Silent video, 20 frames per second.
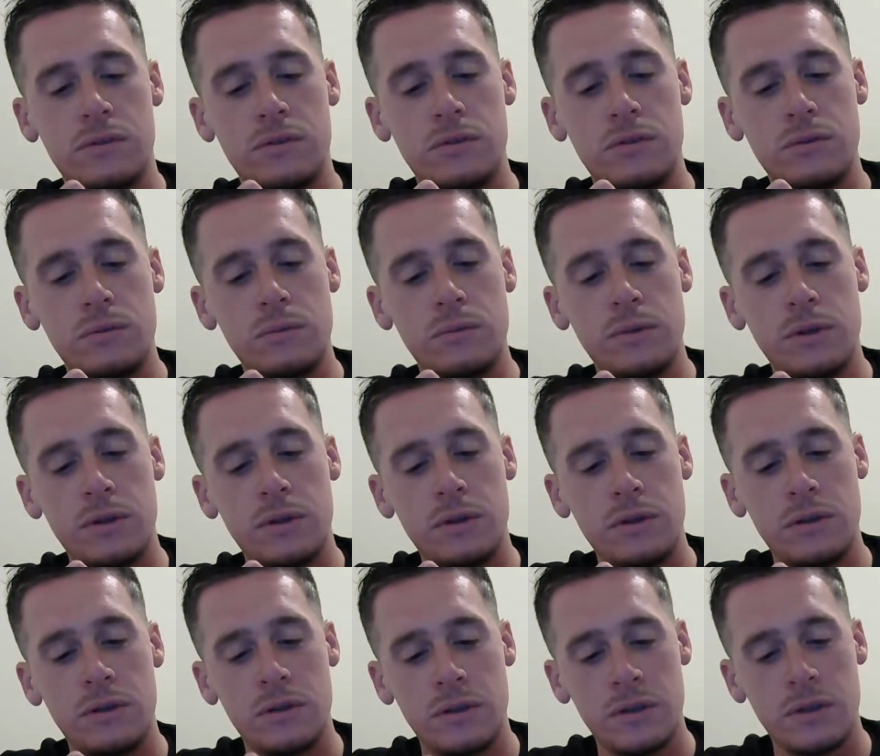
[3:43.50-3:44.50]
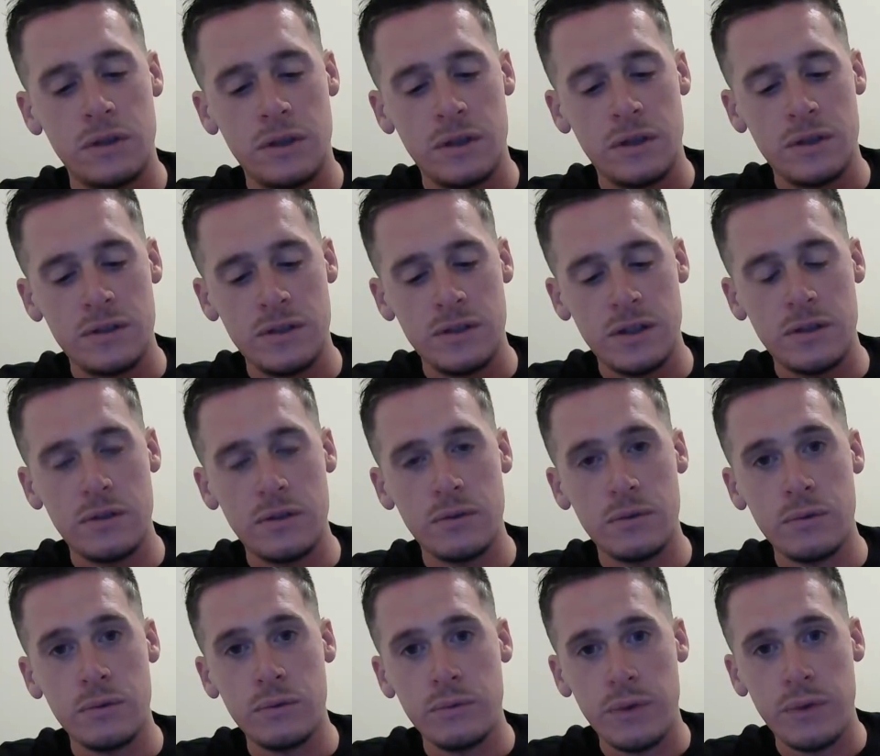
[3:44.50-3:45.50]
to uh, take the
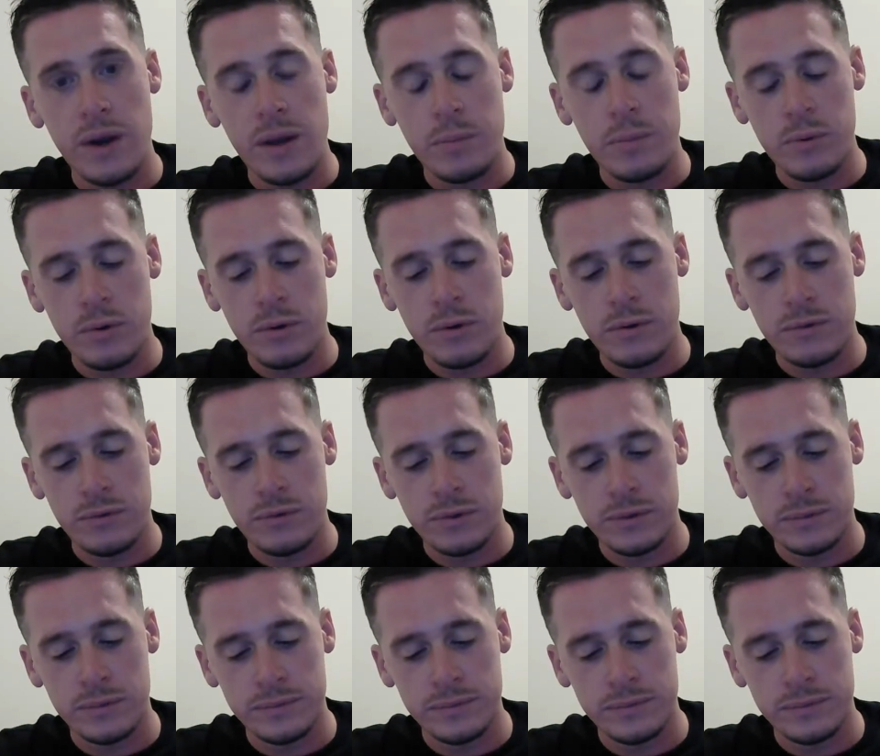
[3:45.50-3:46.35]
old wrap off.